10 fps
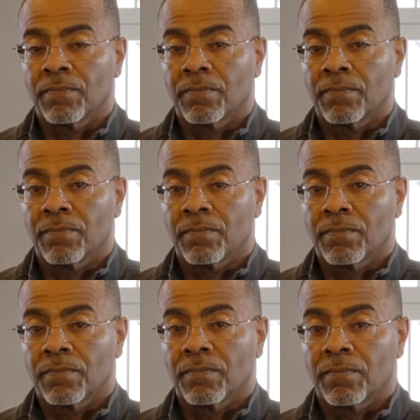
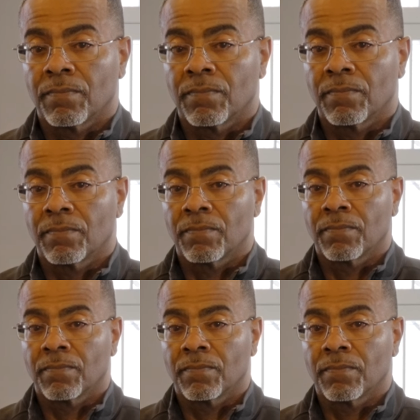
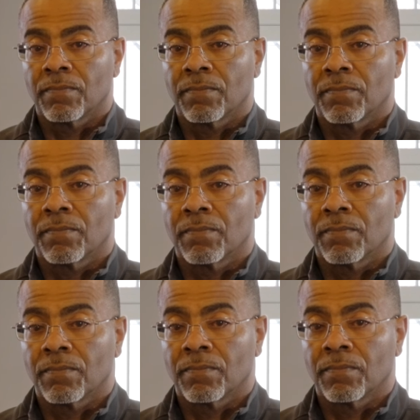
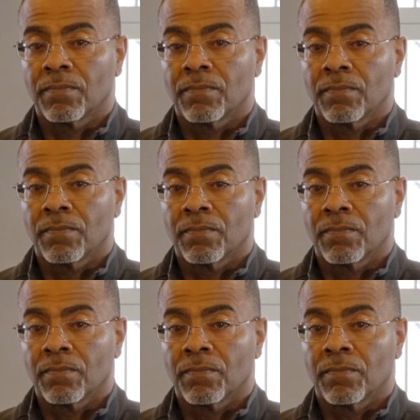
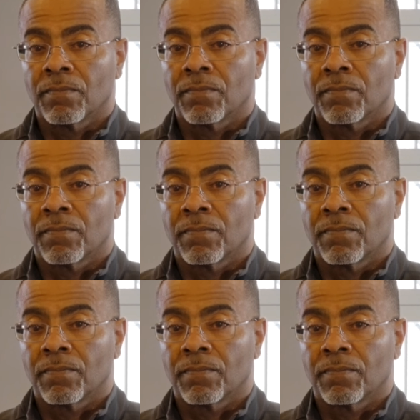No words are spoken by the person on screen.